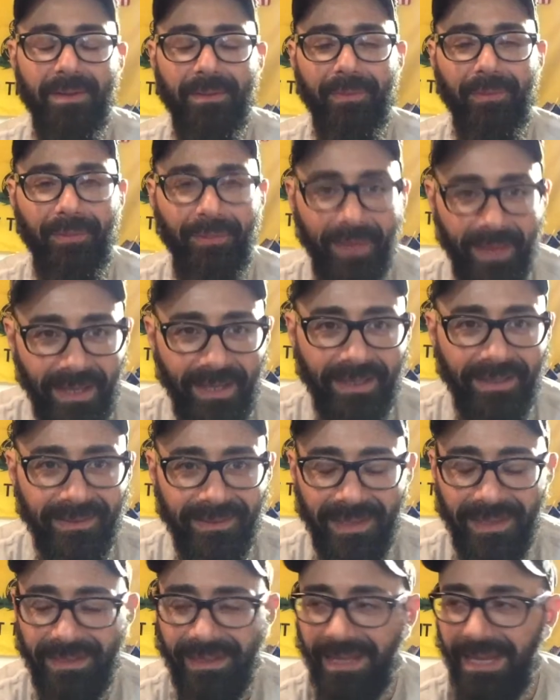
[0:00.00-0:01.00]
a thing
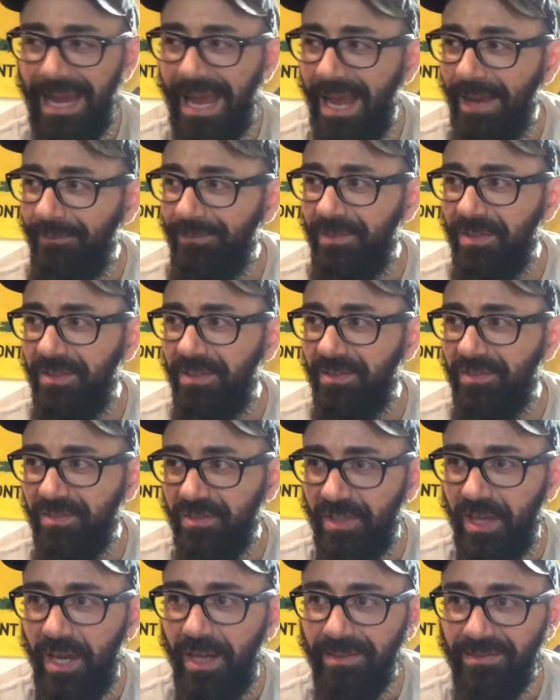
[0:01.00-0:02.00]
that they have to
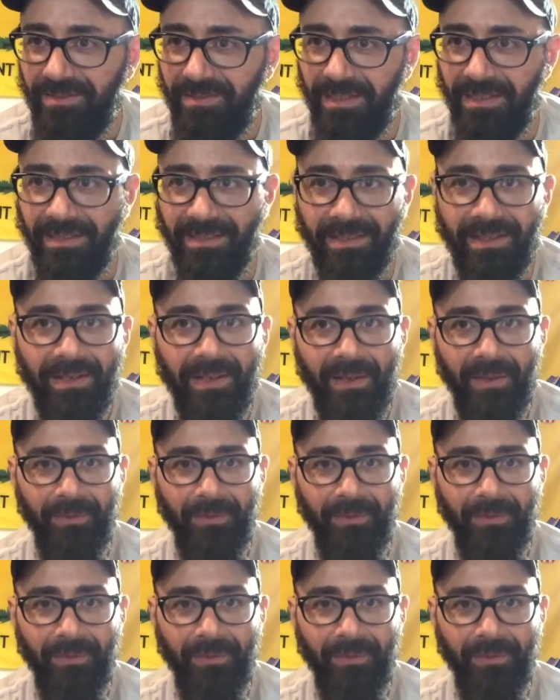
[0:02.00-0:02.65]
discuss and